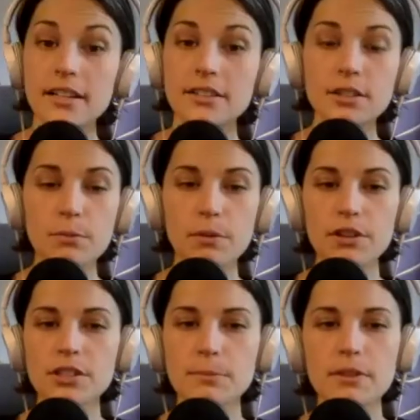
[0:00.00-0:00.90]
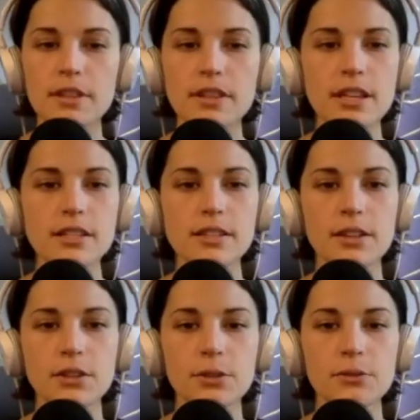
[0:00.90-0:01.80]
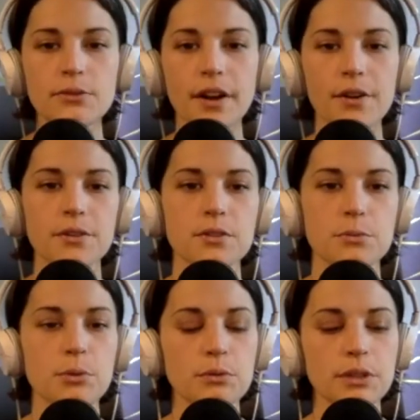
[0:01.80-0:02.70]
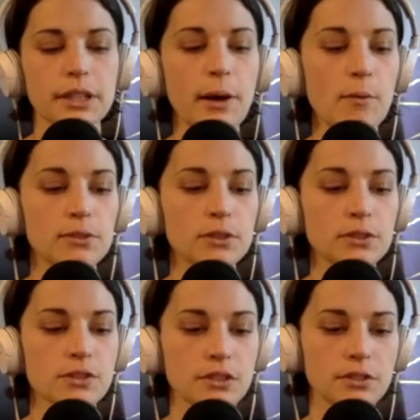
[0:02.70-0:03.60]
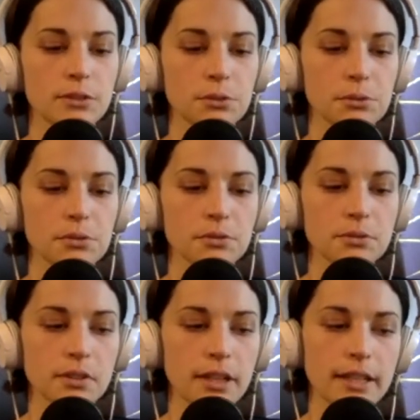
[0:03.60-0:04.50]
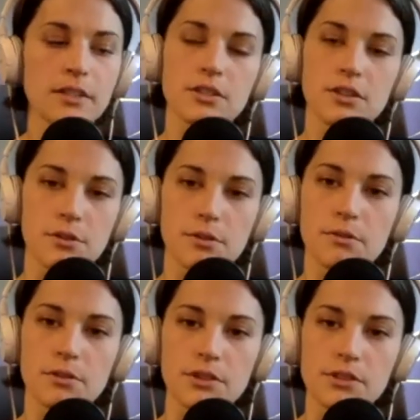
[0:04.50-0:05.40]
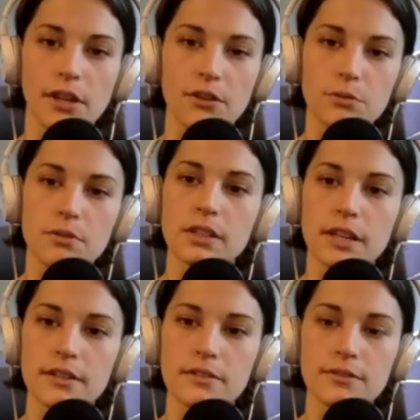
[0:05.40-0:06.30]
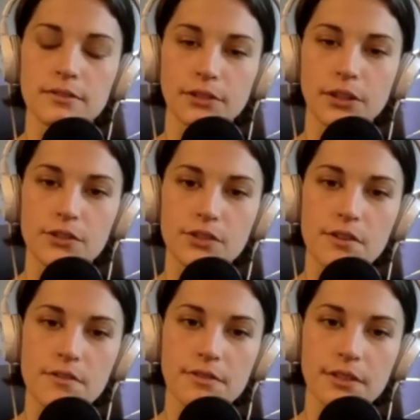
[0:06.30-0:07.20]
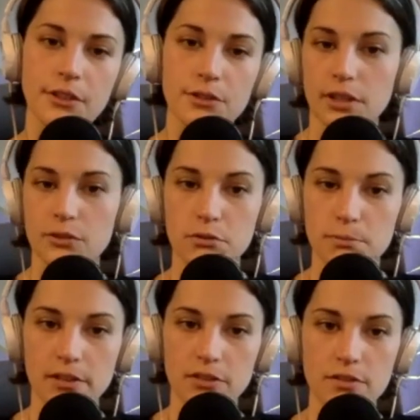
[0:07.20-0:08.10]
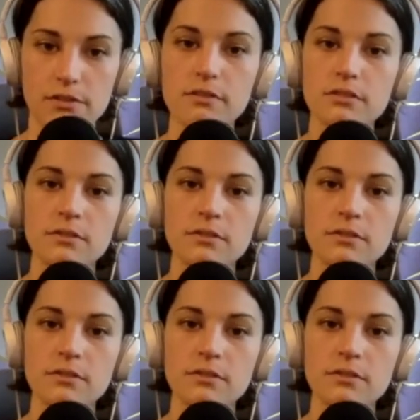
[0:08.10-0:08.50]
So what are some of the things that you found were really helpful to like get to know your sexual life for yourself and your sexual pleasures?